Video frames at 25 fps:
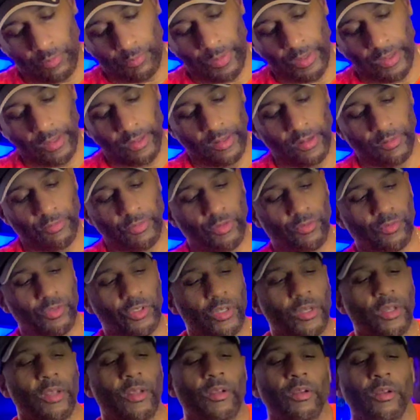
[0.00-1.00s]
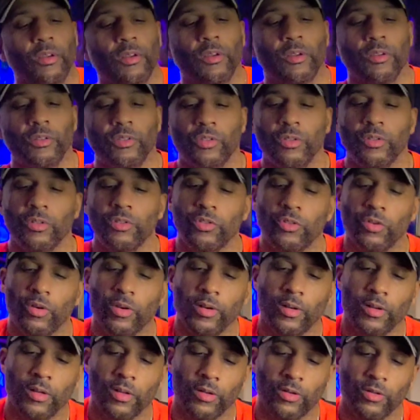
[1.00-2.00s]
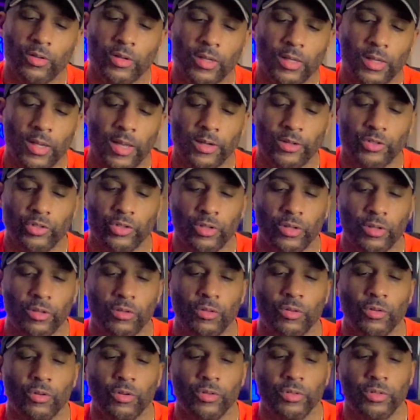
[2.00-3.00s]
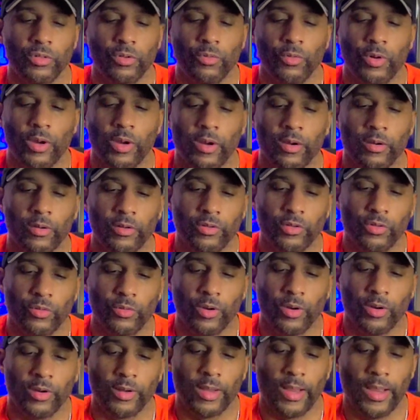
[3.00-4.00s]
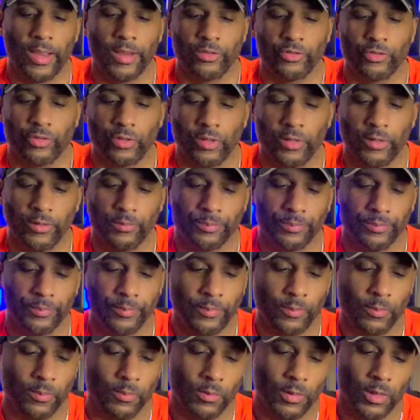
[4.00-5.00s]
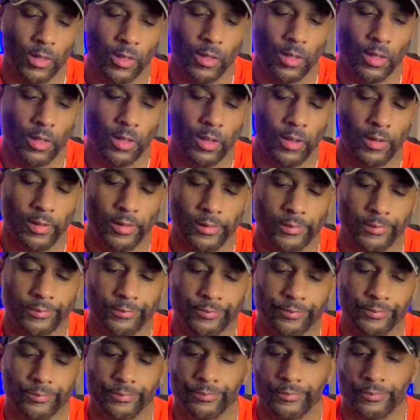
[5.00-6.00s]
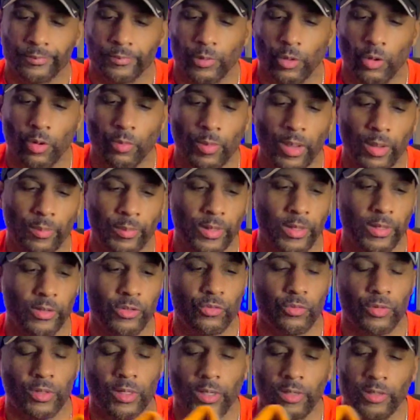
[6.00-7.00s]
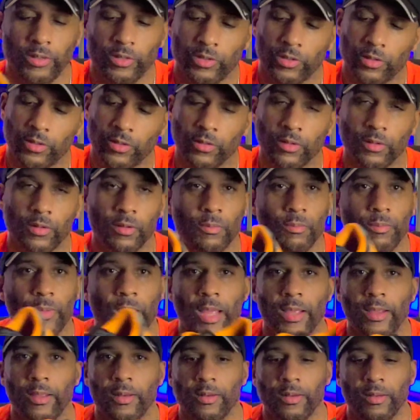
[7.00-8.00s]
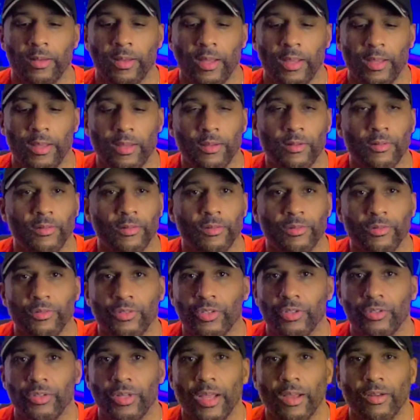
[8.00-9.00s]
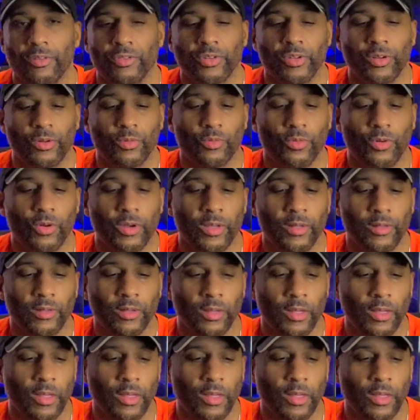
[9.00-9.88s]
picking up some sneakers, starting a little collection, or to wear, or to wear casually. Um, or maybe these released back in the day, 2001,